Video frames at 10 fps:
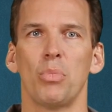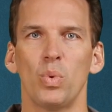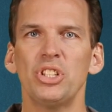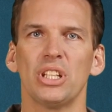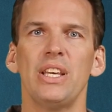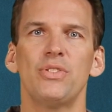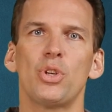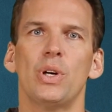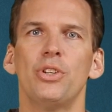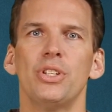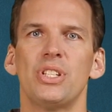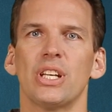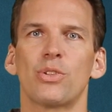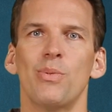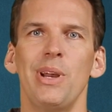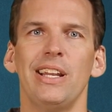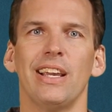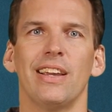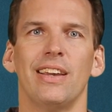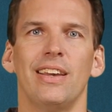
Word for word: which leaves 206 remaining.